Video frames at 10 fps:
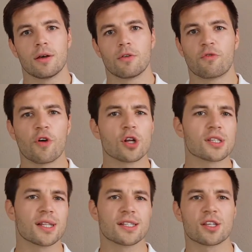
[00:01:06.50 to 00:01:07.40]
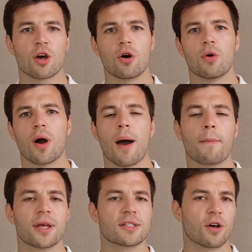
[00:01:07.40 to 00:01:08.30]
First, let's go a
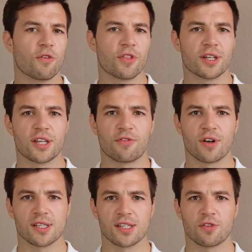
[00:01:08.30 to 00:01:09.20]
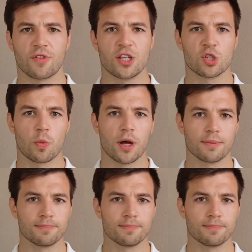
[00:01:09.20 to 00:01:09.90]
bit over the differences of each one.